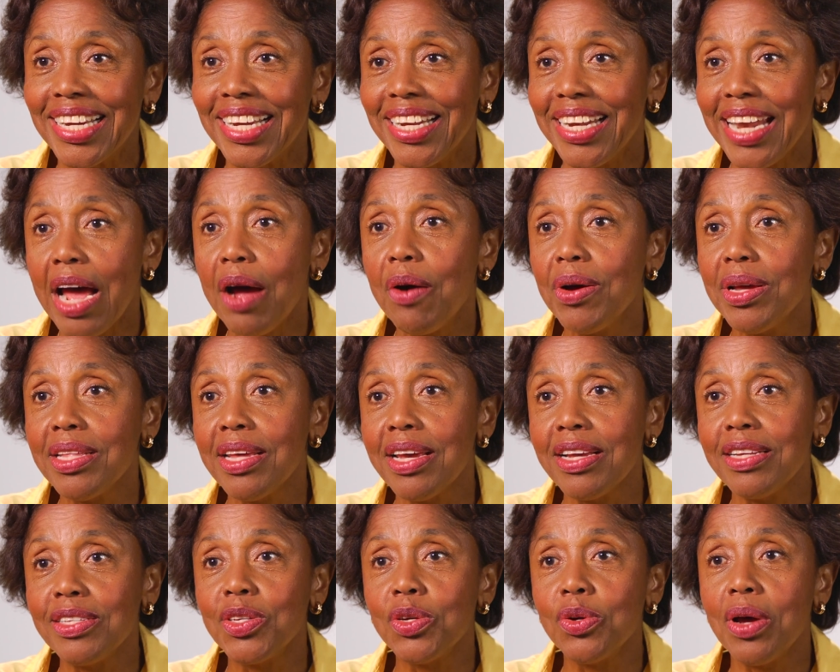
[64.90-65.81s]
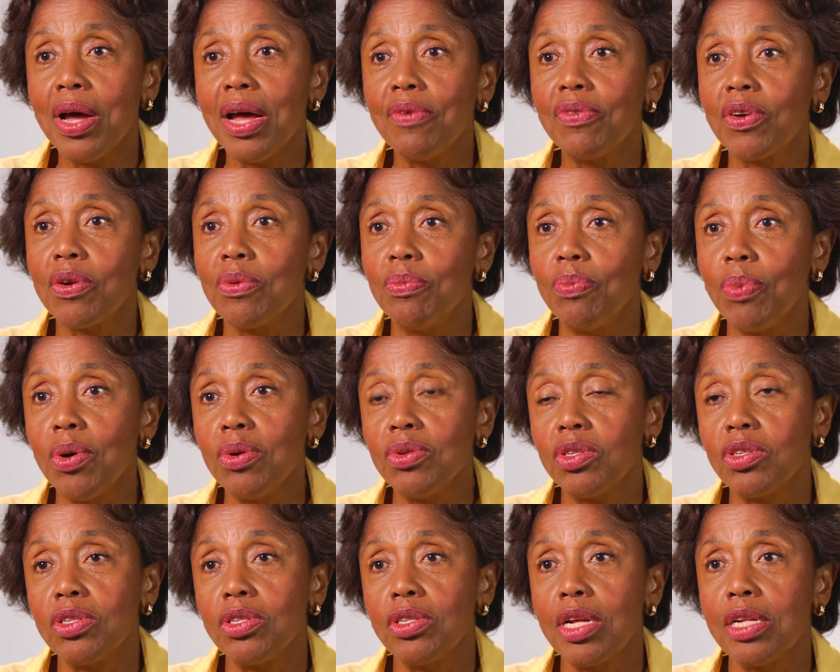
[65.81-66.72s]
Nowadays, you have
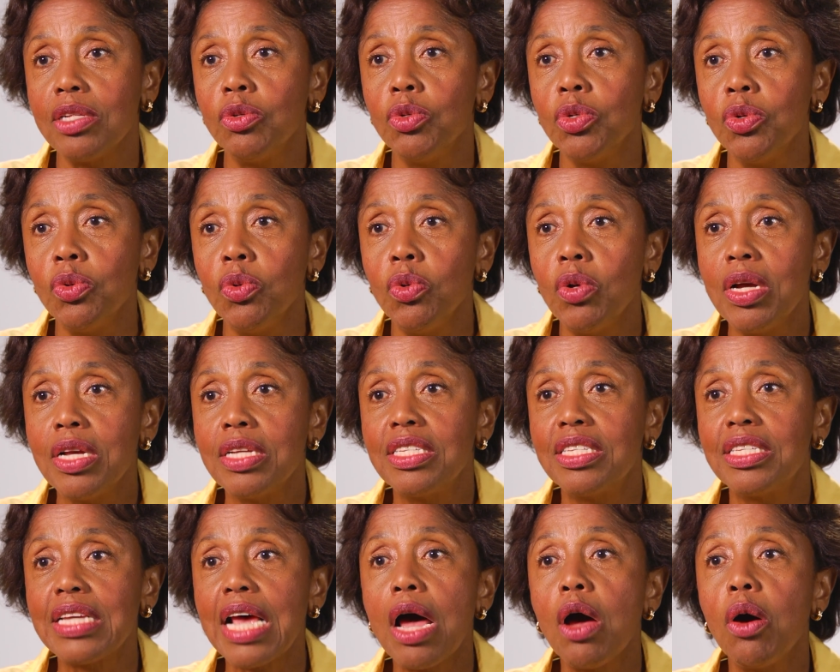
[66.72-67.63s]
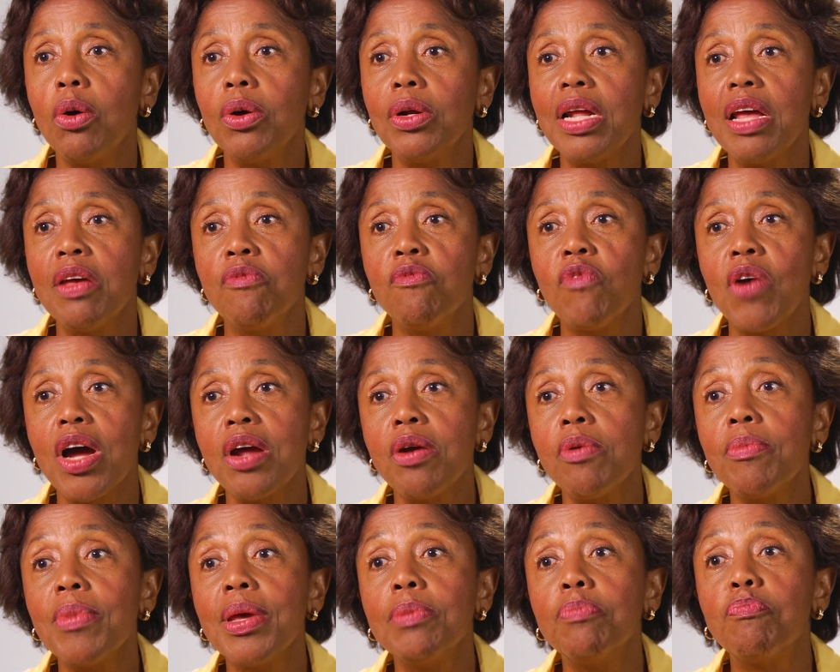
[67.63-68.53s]
composers that do sound
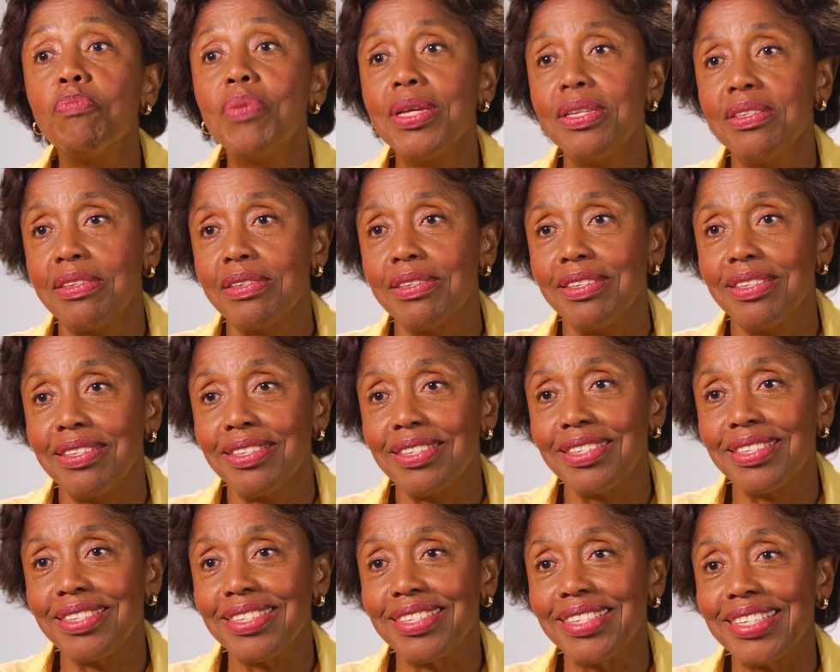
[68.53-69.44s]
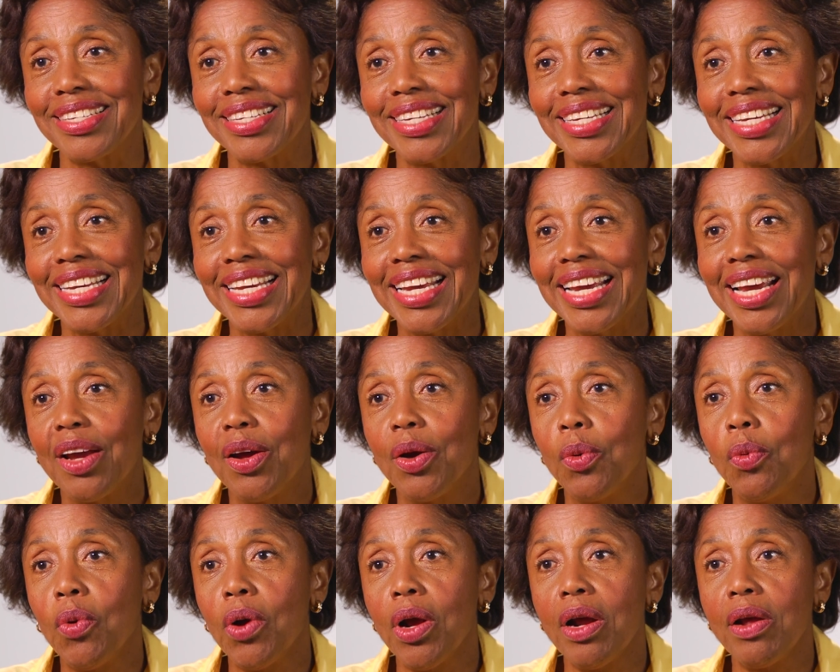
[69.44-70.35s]
environment pieces,
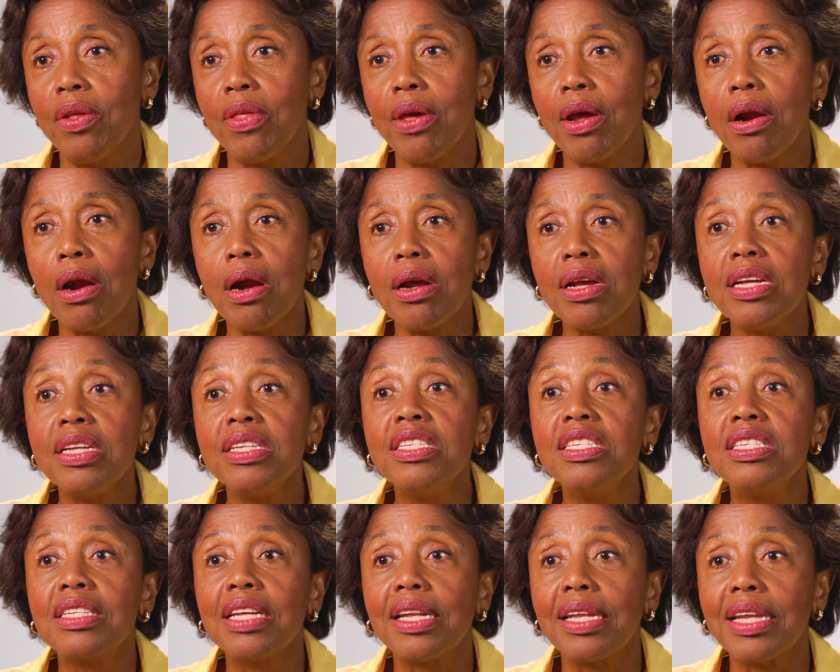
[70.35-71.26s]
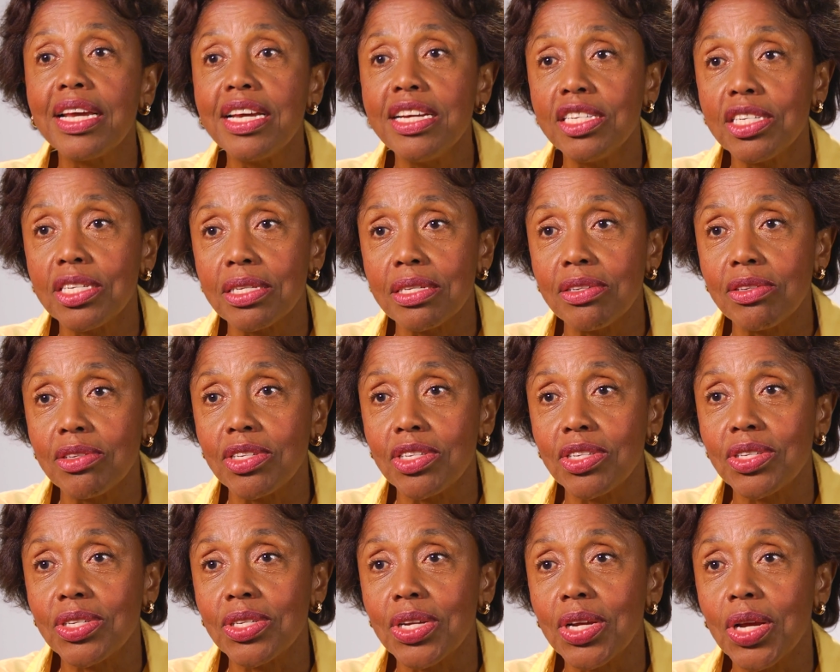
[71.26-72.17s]
where there are
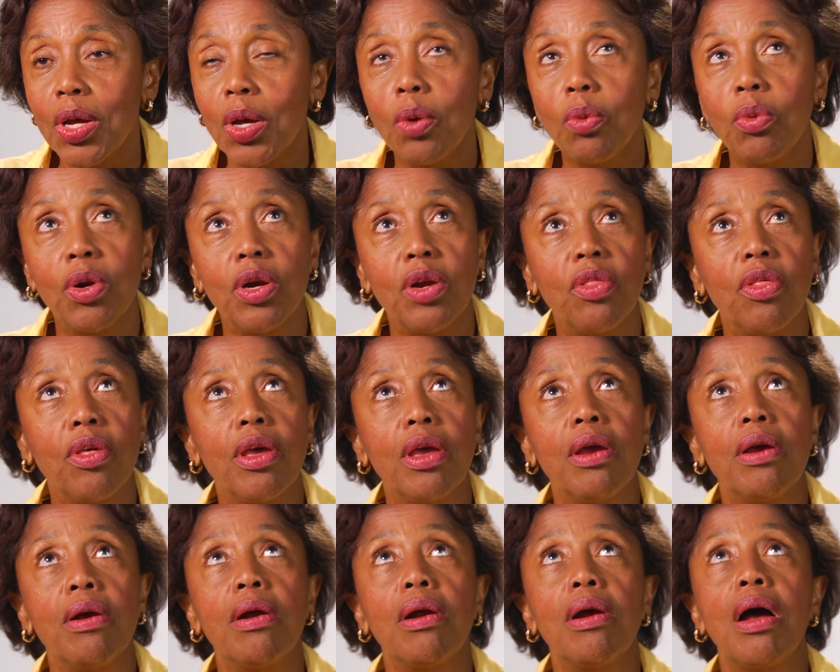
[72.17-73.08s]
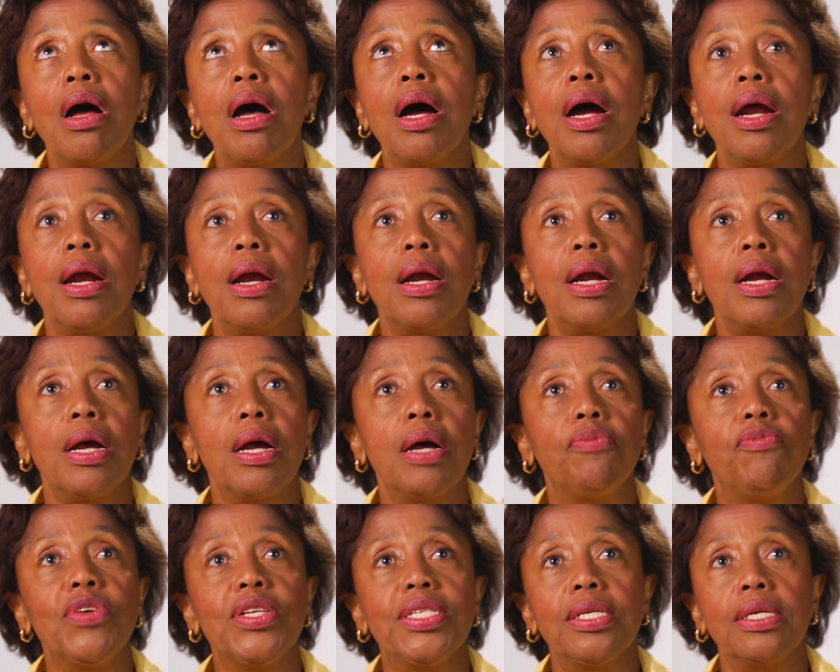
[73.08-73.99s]
installations, where there are
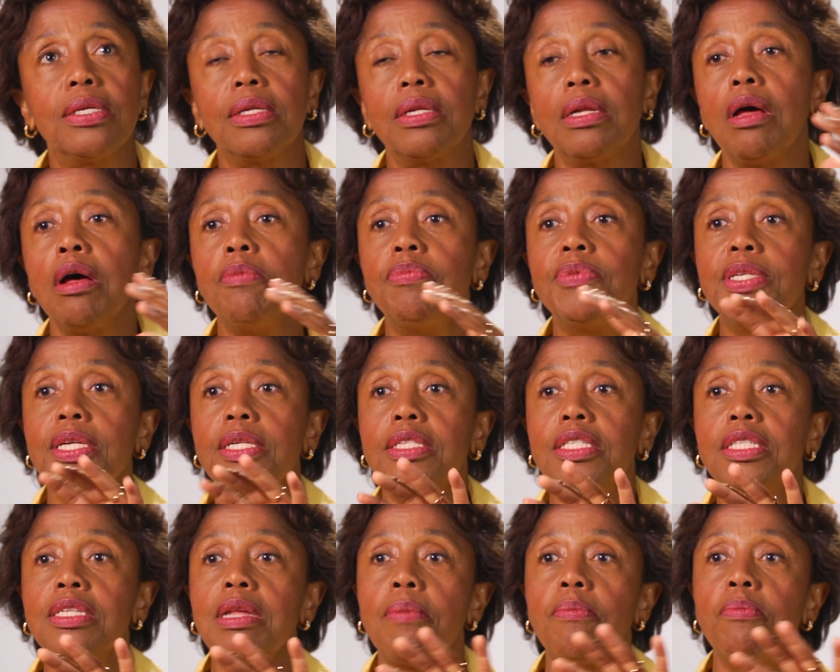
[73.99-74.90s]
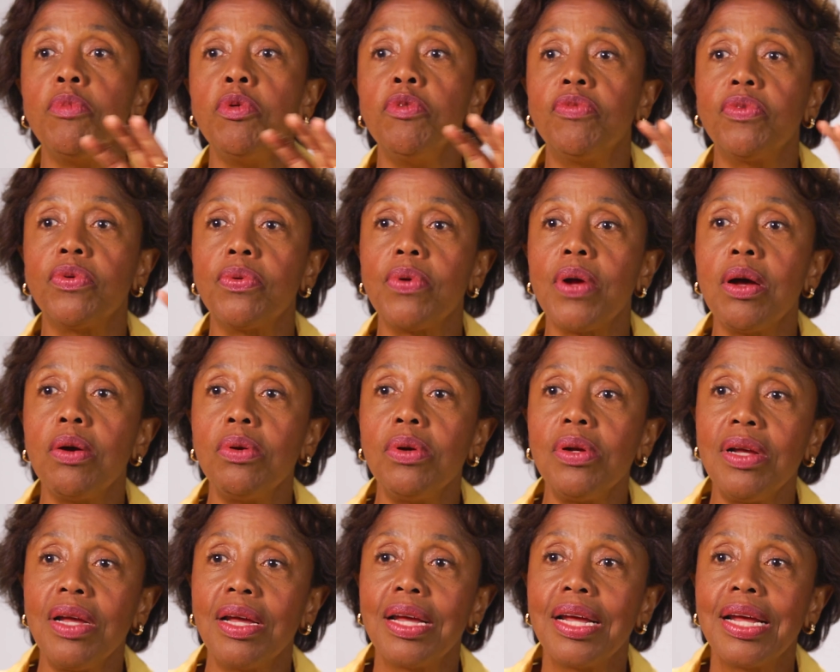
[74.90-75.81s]
physical objects that move
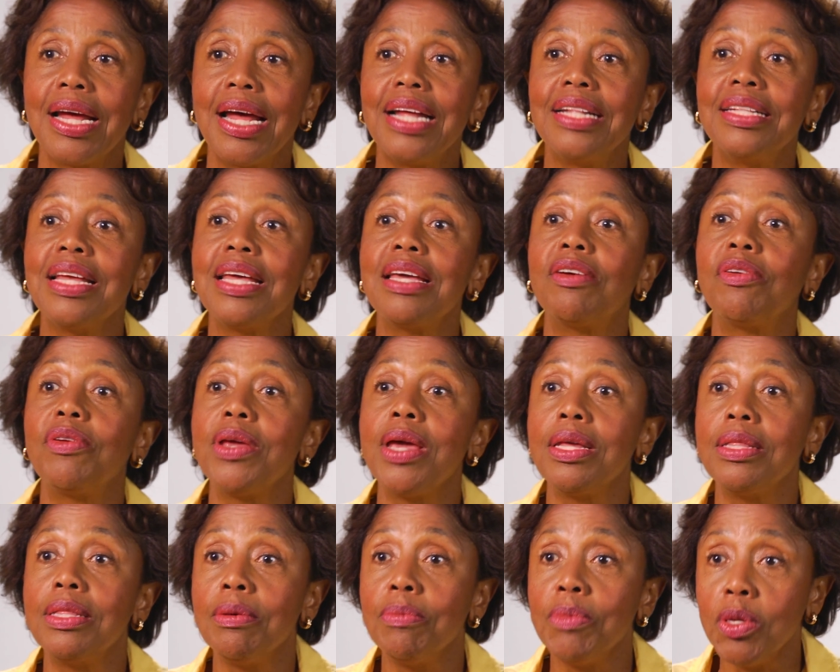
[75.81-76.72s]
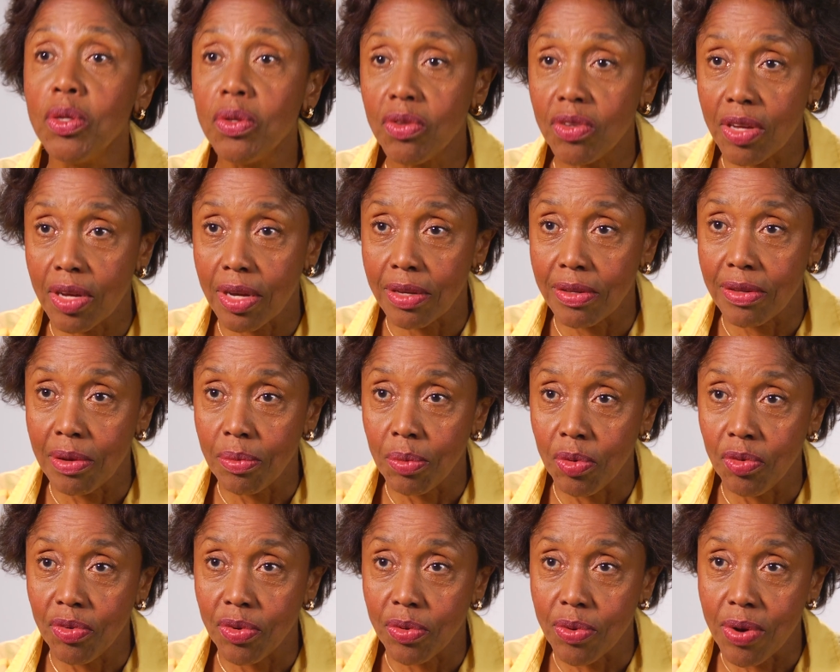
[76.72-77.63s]
around, and they create the music as they
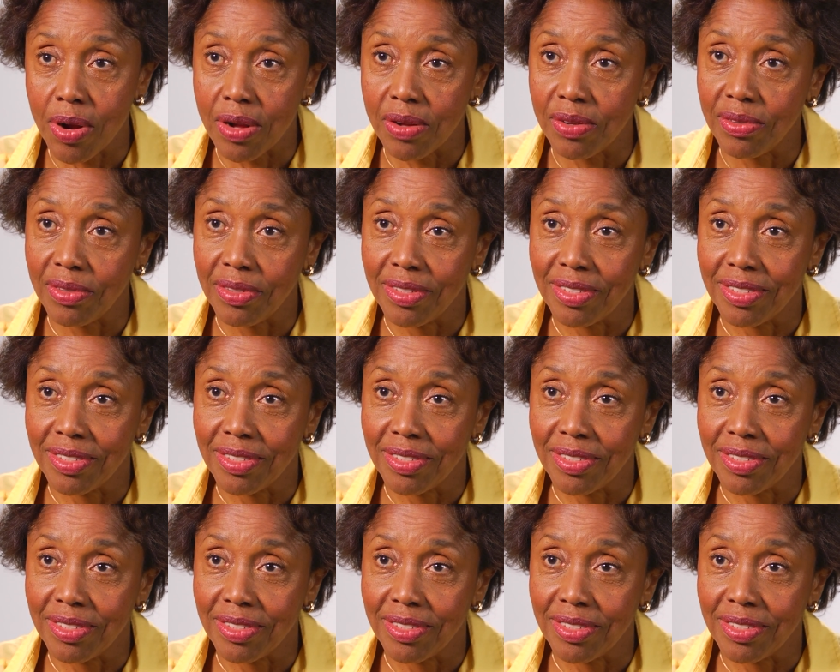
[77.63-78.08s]
move around.